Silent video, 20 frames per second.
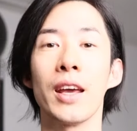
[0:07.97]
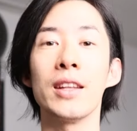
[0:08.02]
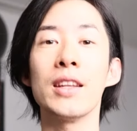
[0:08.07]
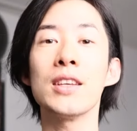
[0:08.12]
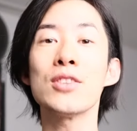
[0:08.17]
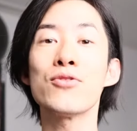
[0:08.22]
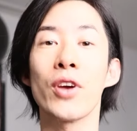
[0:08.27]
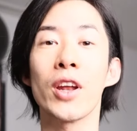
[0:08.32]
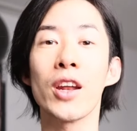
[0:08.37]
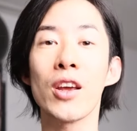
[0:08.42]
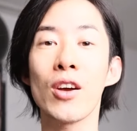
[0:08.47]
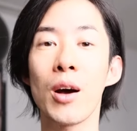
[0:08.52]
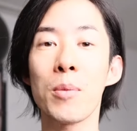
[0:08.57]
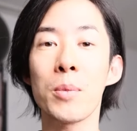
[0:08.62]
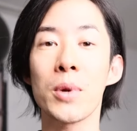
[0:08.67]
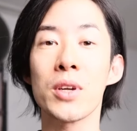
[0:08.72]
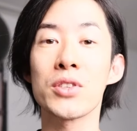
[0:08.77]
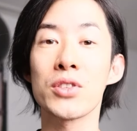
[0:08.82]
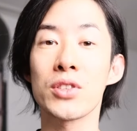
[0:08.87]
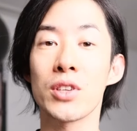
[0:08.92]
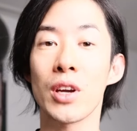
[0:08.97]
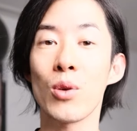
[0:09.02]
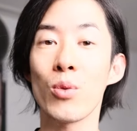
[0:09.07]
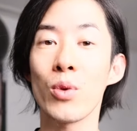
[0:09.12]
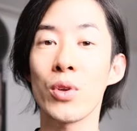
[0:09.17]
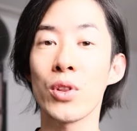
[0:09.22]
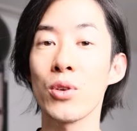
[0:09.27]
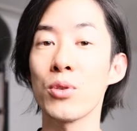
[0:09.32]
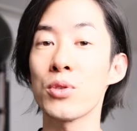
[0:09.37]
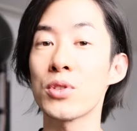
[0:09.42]
In this video, I'm gonna share
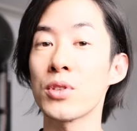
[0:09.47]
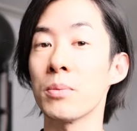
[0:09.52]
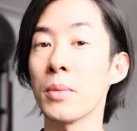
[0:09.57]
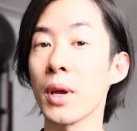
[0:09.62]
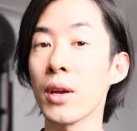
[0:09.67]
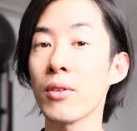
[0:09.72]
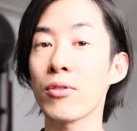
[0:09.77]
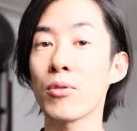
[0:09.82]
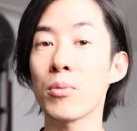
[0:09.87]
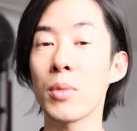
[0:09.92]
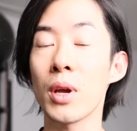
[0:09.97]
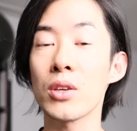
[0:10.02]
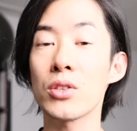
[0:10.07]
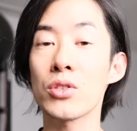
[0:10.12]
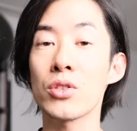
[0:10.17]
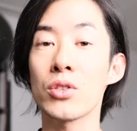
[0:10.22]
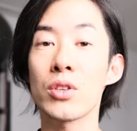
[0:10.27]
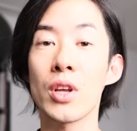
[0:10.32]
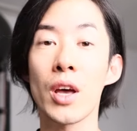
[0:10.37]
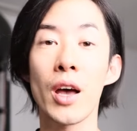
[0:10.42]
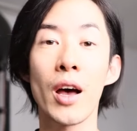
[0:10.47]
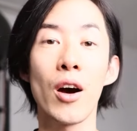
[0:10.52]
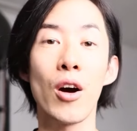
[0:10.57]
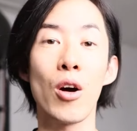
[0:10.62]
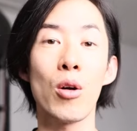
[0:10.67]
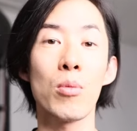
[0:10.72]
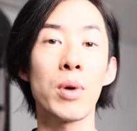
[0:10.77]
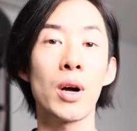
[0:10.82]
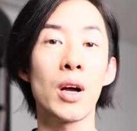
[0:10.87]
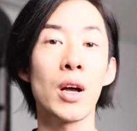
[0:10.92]
with you some information to
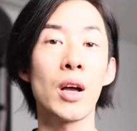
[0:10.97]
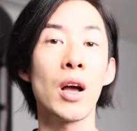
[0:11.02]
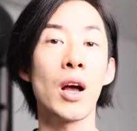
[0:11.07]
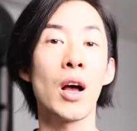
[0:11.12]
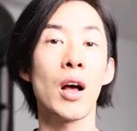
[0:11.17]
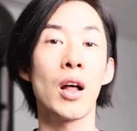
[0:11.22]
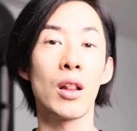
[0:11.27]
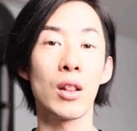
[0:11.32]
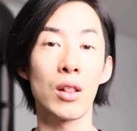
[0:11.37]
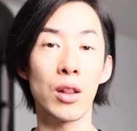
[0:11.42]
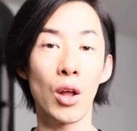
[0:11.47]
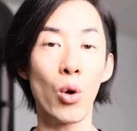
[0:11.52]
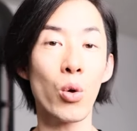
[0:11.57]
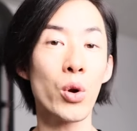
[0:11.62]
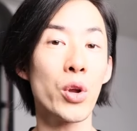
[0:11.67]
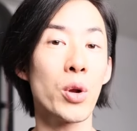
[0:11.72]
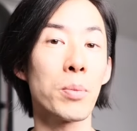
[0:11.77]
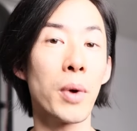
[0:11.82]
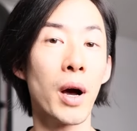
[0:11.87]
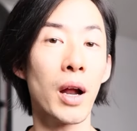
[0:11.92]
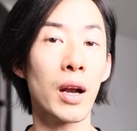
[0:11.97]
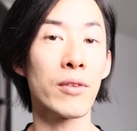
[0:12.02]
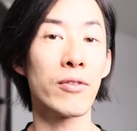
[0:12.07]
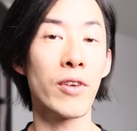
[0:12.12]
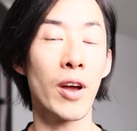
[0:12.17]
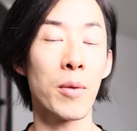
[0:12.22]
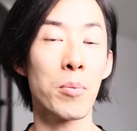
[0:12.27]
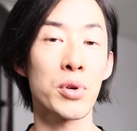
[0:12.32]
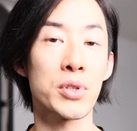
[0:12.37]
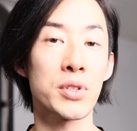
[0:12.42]
help lower your body
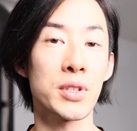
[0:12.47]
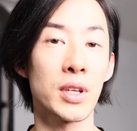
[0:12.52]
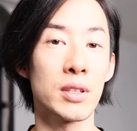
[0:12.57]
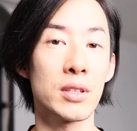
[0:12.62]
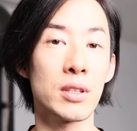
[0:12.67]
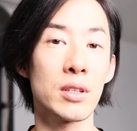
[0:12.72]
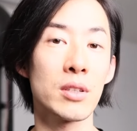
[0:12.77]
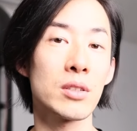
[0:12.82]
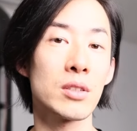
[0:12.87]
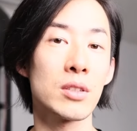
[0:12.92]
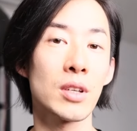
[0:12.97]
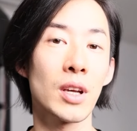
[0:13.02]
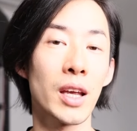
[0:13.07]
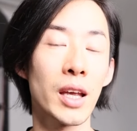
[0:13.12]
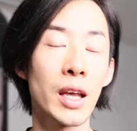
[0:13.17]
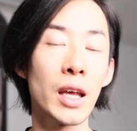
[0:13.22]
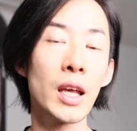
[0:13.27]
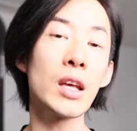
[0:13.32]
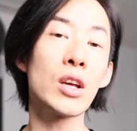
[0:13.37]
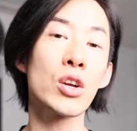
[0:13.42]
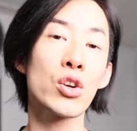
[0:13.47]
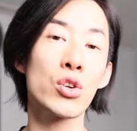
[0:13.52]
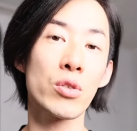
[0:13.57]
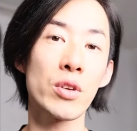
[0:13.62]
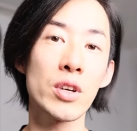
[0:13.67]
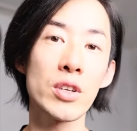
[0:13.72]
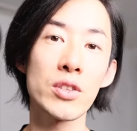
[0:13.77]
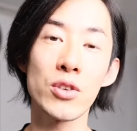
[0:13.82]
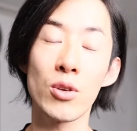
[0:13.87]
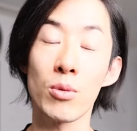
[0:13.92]
fat percentage,
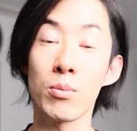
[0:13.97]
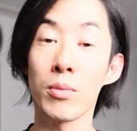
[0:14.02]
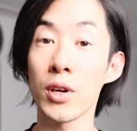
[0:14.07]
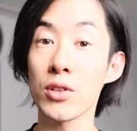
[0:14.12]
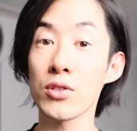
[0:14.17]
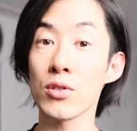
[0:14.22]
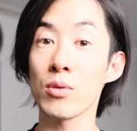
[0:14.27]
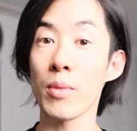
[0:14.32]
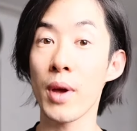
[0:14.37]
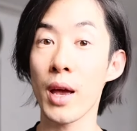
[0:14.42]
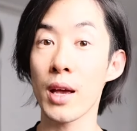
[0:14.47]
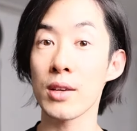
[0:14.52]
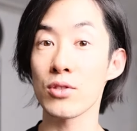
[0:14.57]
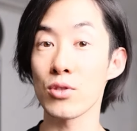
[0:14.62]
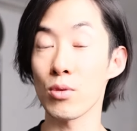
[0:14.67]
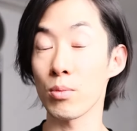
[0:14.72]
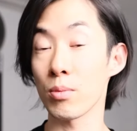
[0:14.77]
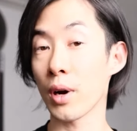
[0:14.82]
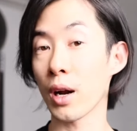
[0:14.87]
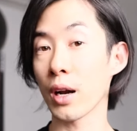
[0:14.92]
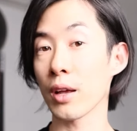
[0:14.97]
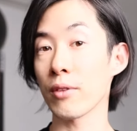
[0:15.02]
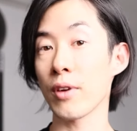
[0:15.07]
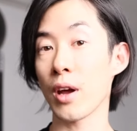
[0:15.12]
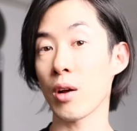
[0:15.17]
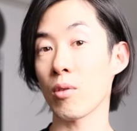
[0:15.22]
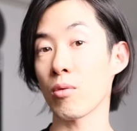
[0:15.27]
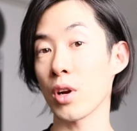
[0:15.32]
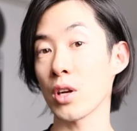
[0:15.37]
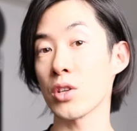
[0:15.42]
increase your muscle mass to body
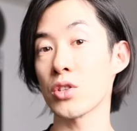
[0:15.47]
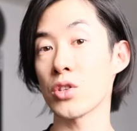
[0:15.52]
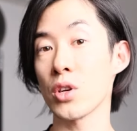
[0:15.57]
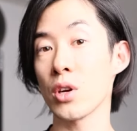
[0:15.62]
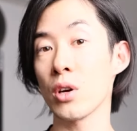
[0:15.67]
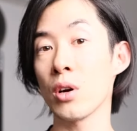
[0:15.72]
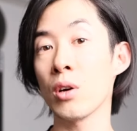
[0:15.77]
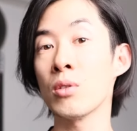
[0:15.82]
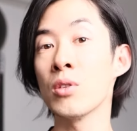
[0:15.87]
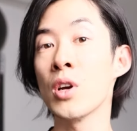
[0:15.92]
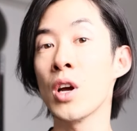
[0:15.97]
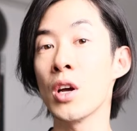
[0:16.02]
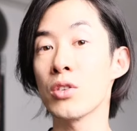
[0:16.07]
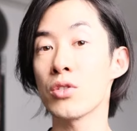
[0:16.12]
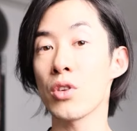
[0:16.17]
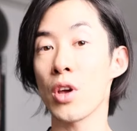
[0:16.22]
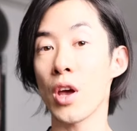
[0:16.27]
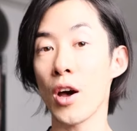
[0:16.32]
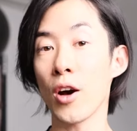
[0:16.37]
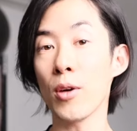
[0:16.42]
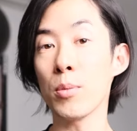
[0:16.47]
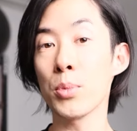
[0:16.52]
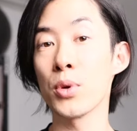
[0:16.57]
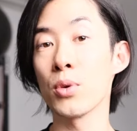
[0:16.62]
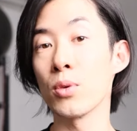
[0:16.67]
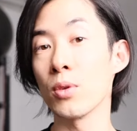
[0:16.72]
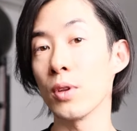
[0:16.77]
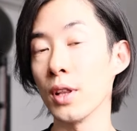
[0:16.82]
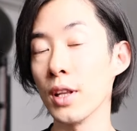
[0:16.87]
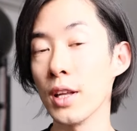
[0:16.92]
fat ratio to help
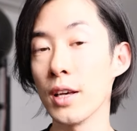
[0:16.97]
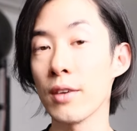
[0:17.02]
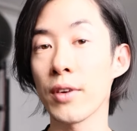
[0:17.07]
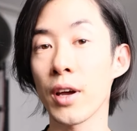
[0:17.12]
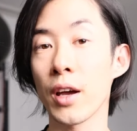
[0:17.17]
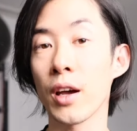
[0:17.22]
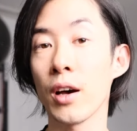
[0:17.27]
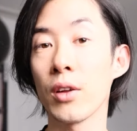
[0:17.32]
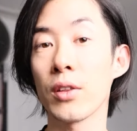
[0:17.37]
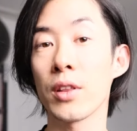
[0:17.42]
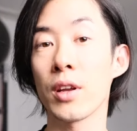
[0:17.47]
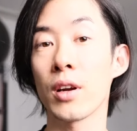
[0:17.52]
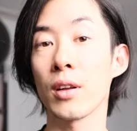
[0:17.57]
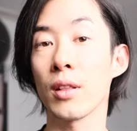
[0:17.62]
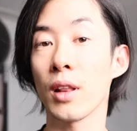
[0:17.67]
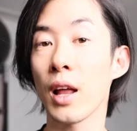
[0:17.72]
you live a healthier